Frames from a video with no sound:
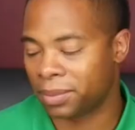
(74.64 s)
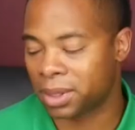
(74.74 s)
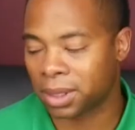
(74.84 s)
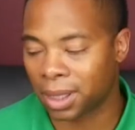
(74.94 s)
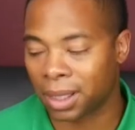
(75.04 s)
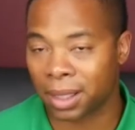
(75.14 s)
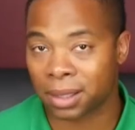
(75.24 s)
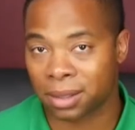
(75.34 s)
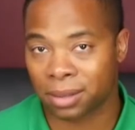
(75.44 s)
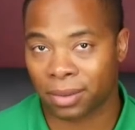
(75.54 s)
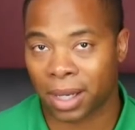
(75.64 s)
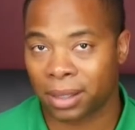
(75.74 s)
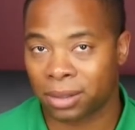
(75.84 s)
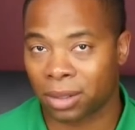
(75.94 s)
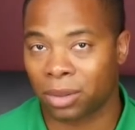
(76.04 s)
slugs,
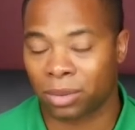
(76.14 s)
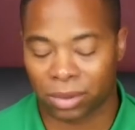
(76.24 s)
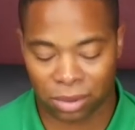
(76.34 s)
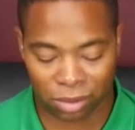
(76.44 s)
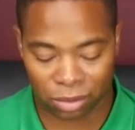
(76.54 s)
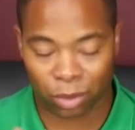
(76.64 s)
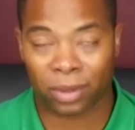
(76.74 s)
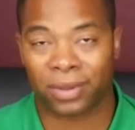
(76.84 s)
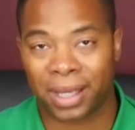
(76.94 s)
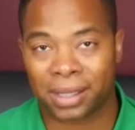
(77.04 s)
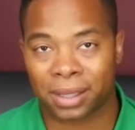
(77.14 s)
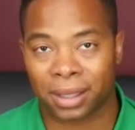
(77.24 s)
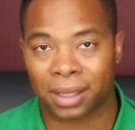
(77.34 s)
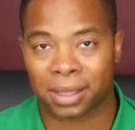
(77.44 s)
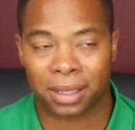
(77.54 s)
right? So 12 gauge
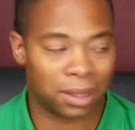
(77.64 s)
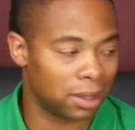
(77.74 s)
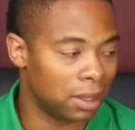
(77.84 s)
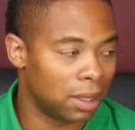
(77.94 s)
slugs in it,